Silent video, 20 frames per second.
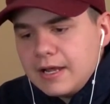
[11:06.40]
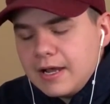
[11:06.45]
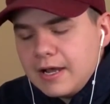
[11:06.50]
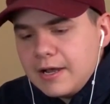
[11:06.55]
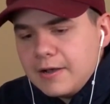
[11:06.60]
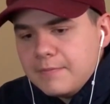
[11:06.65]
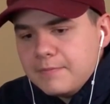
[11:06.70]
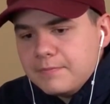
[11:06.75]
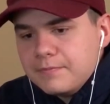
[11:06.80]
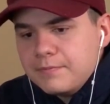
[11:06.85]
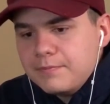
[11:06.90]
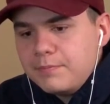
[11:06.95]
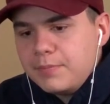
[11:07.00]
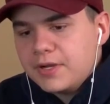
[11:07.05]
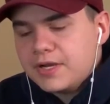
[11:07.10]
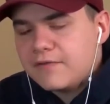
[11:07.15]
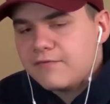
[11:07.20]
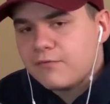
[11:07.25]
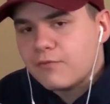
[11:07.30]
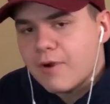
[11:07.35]

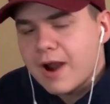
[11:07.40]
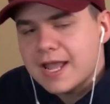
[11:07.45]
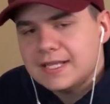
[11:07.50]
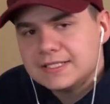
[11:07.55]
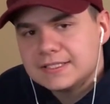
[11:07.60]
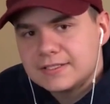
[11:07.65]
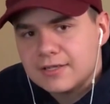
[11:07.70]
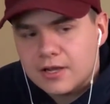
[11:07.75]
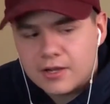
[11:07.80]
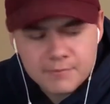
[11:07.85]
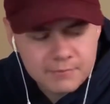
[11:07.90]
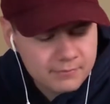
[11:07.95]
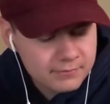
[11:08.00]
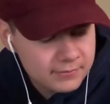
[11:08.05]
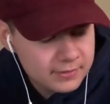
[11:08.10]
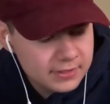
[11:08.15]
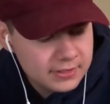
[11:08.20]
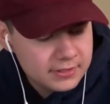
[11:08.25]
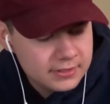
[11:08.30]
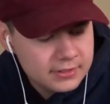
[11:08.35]
but if Rice Gum